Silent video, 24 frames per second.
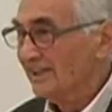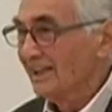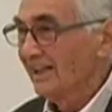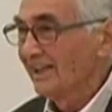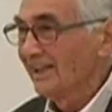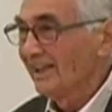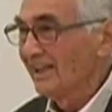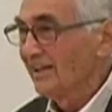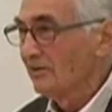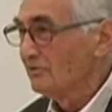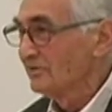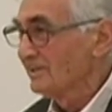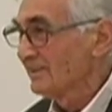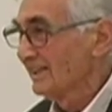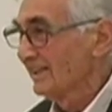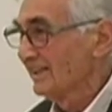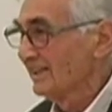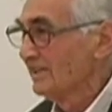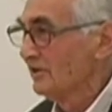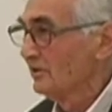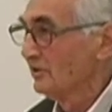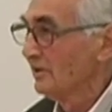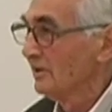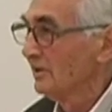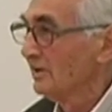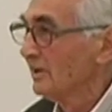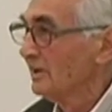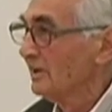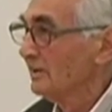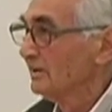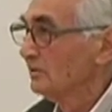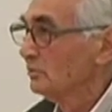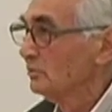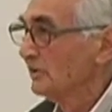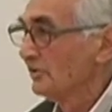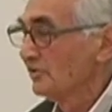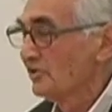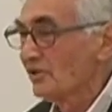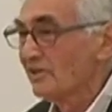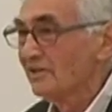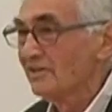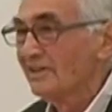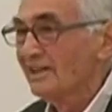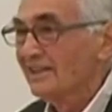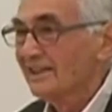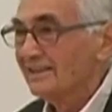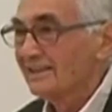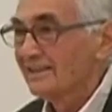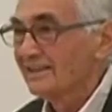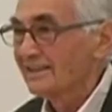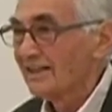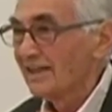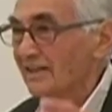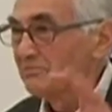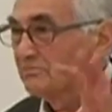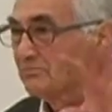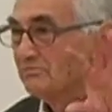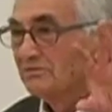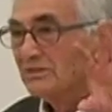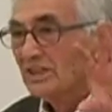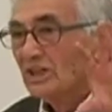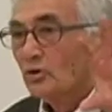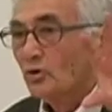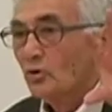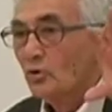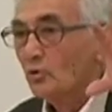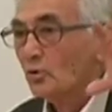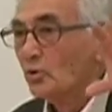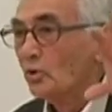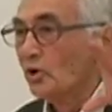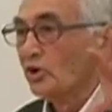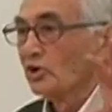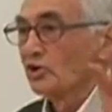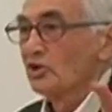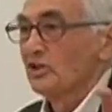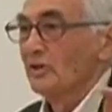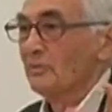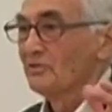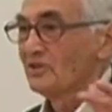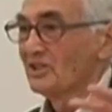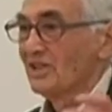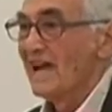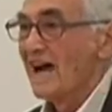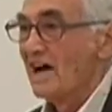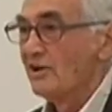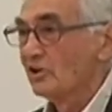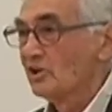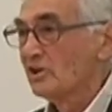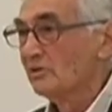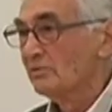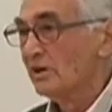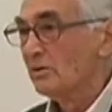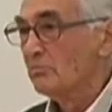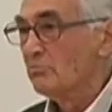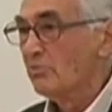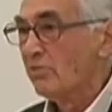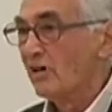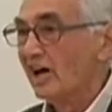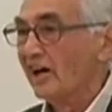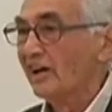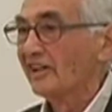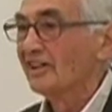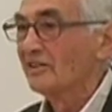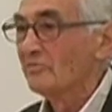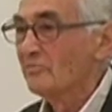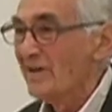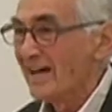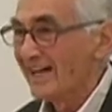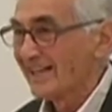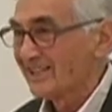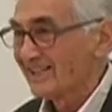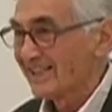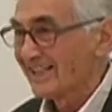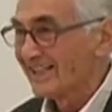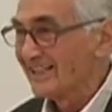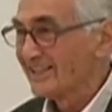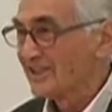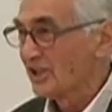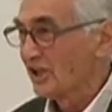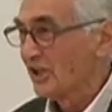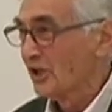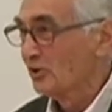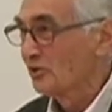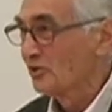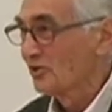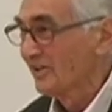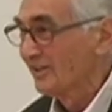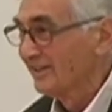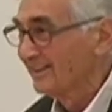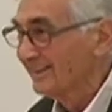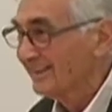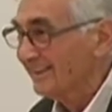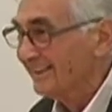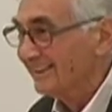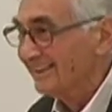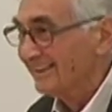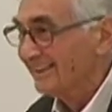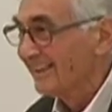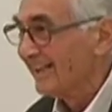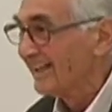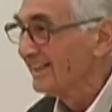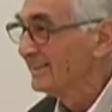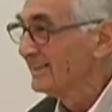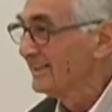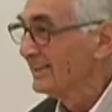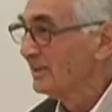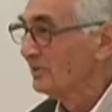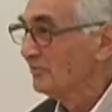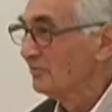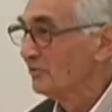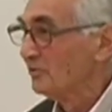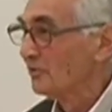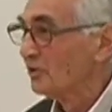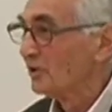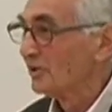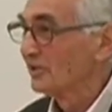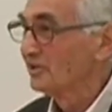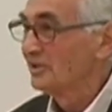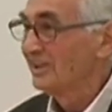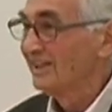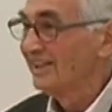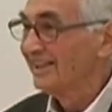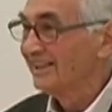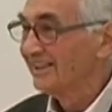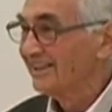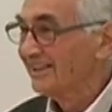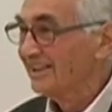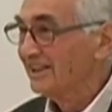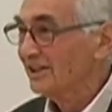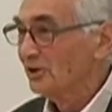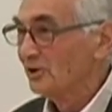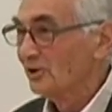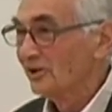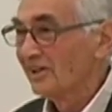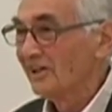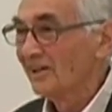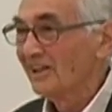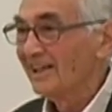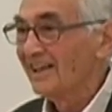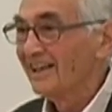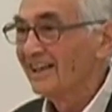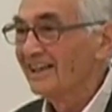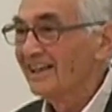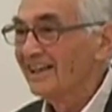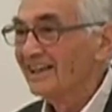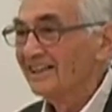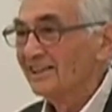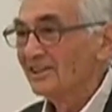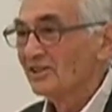And they don't tell you that Wilson sent warships down to bombard the Mexican coast in 1914, or that he